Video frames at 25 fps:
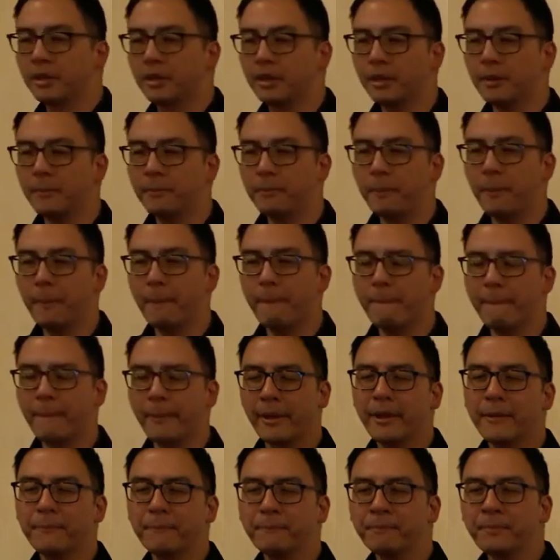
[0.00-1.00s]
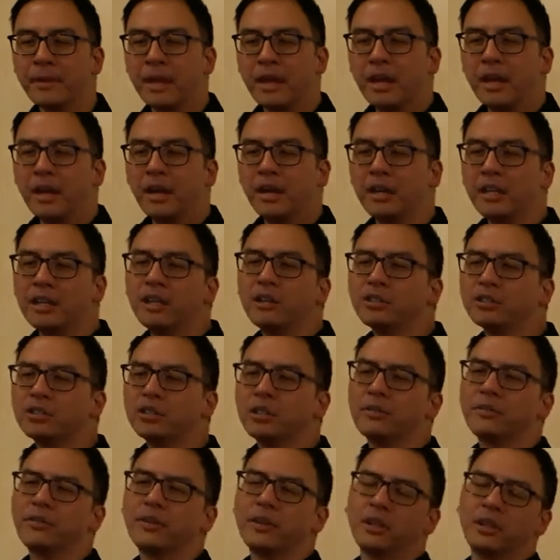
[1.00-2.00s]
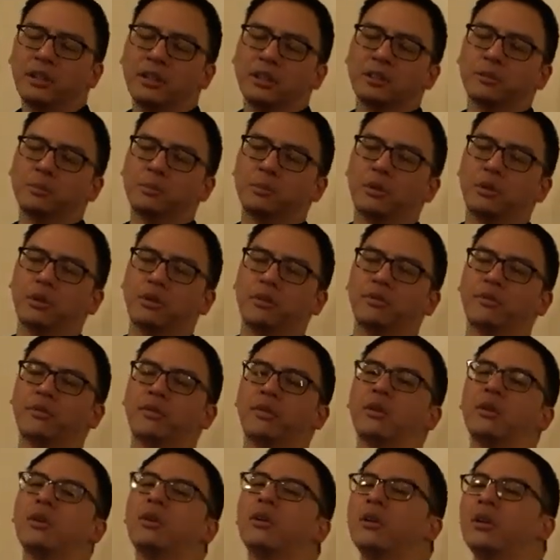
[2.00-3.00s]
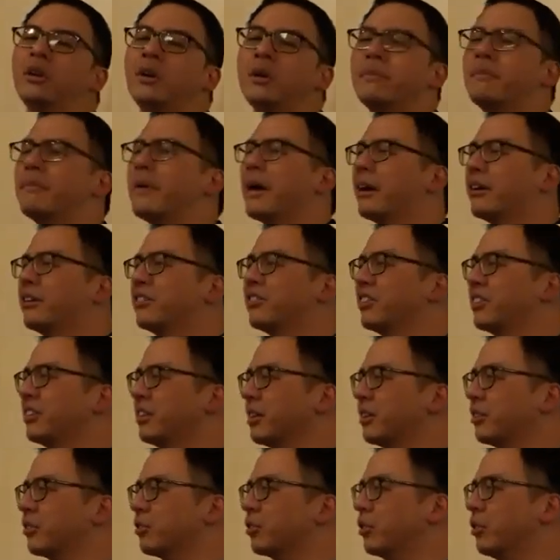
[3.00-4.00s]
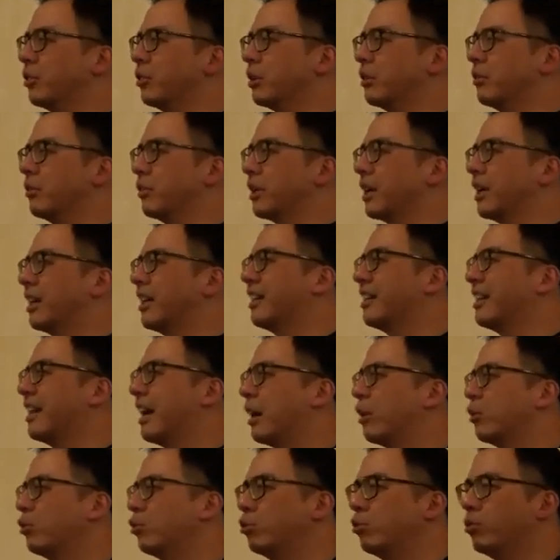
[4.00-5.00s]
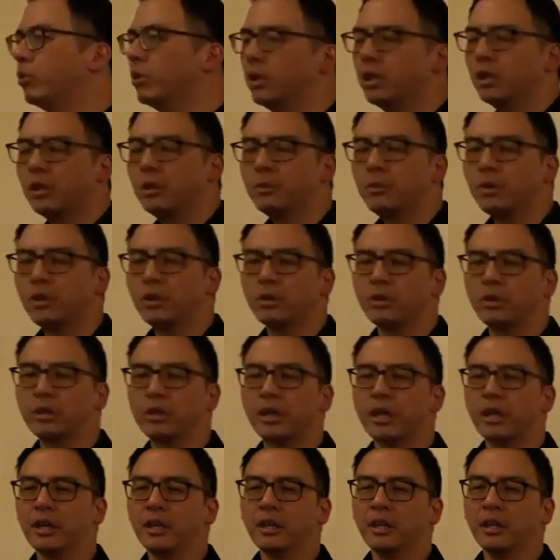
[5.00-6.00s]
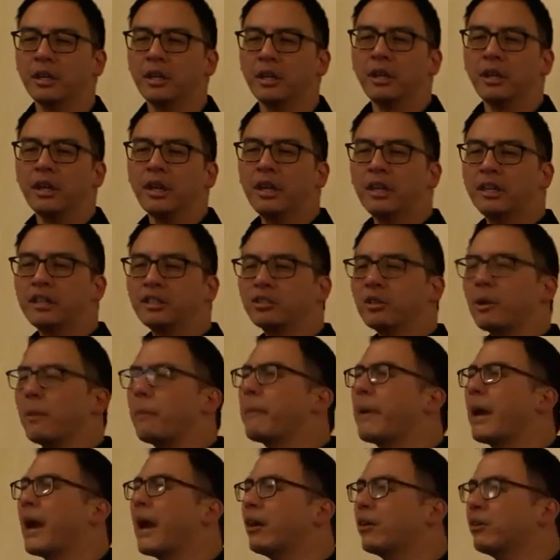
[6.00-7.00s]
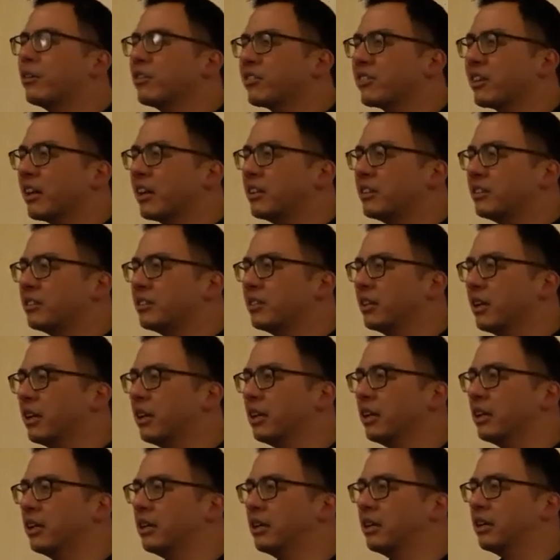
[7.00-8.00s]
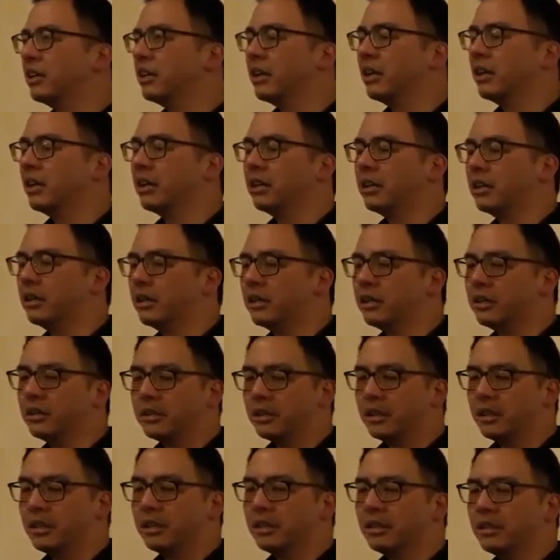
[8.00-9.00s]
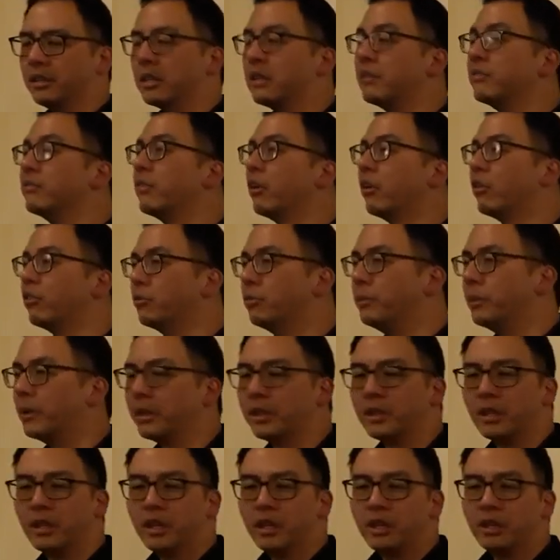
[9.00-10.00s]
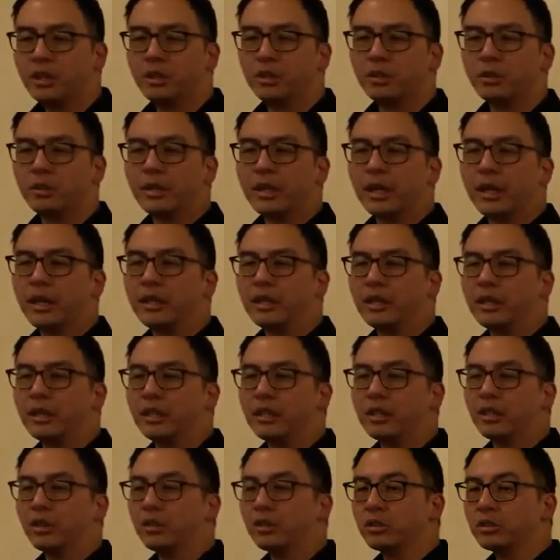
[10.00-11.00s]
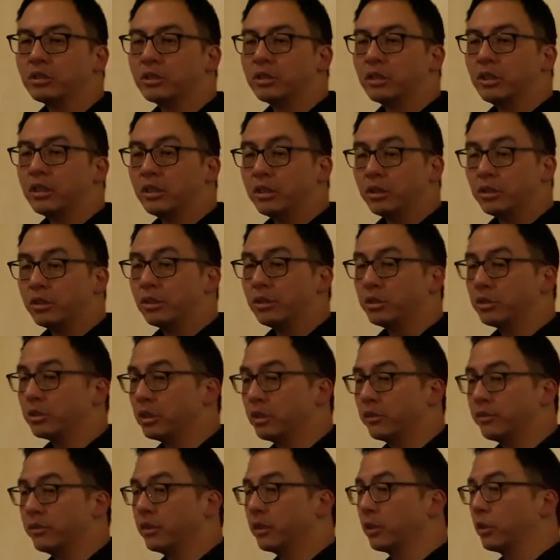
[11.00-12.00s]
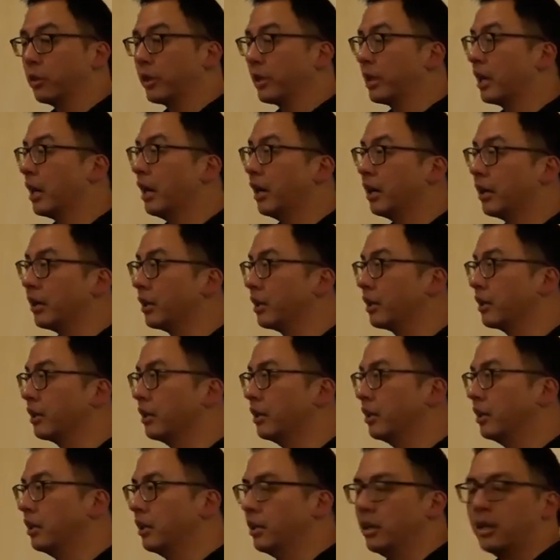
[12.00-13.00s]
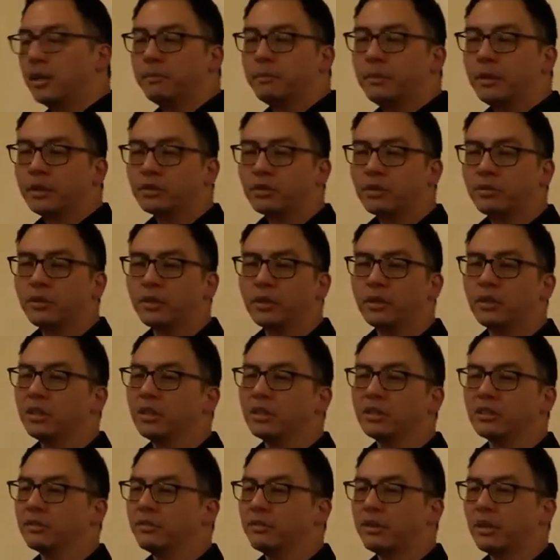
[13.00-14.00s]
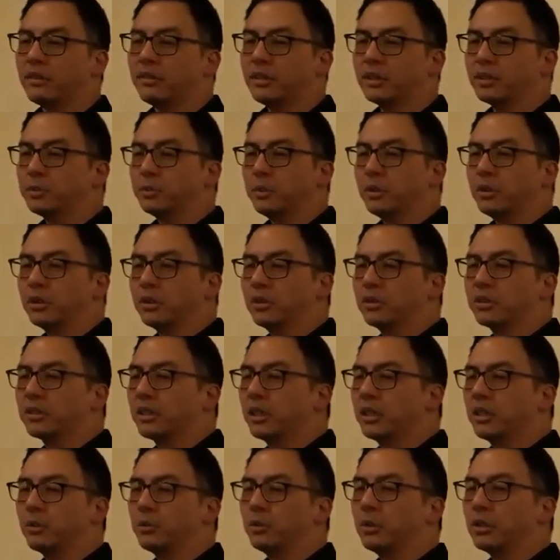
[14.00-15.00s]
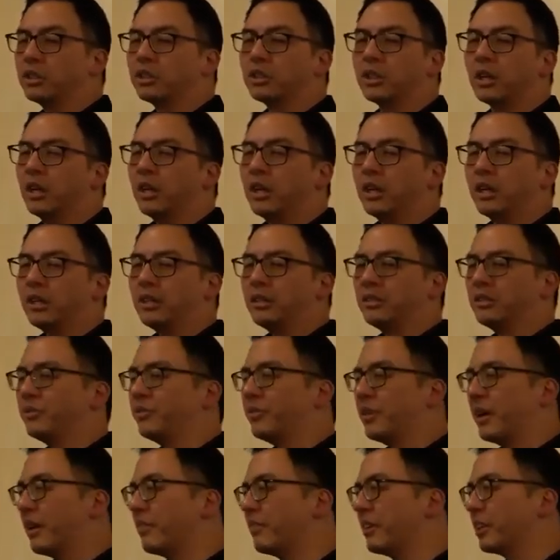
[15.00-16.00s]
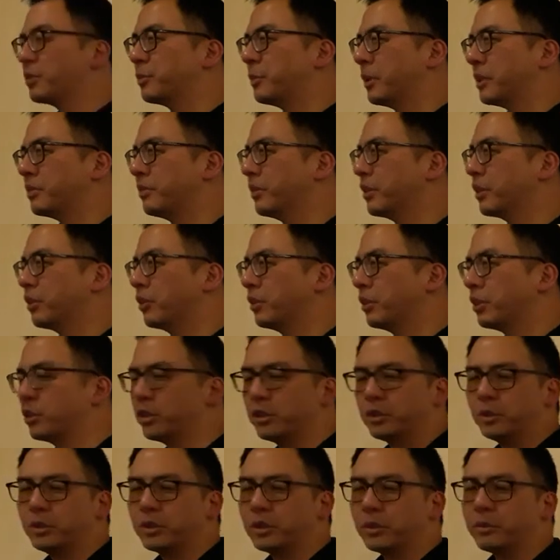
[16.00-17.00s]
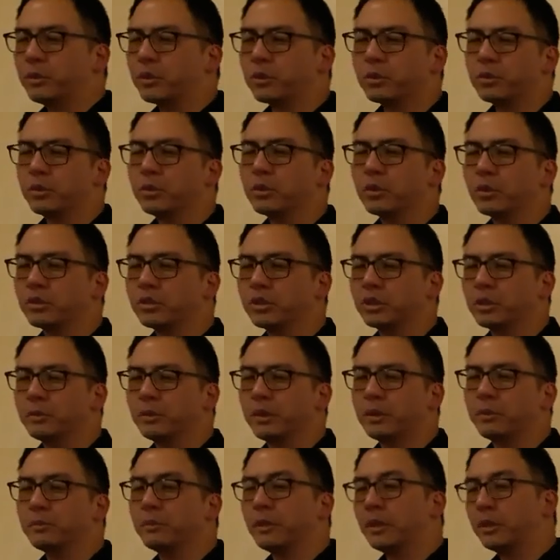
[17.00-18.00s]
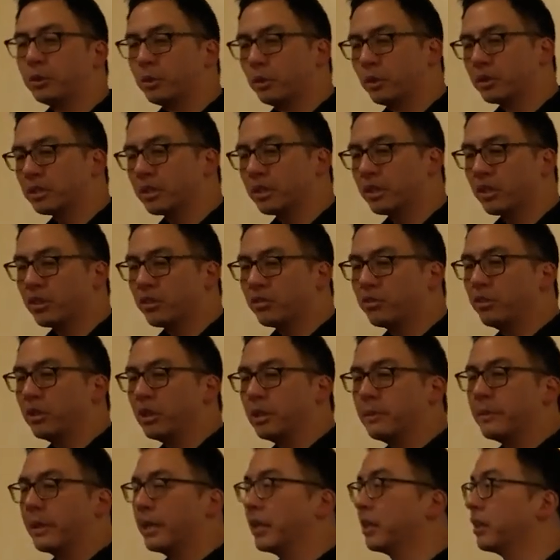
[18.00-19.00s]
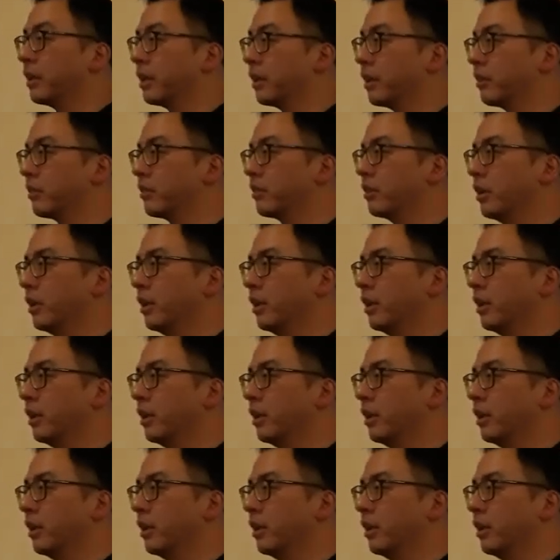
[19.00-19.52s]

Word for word: Yep. Okay. Uh, eosinophil is more for parasitic, so if you get worm or you get any sort of parasite uh, uh, uh, involvement, you get uh, eosinophil going high. Basophil is a very small little cell which is very specific conditions which I'm not too concerned about, but those are the three main things.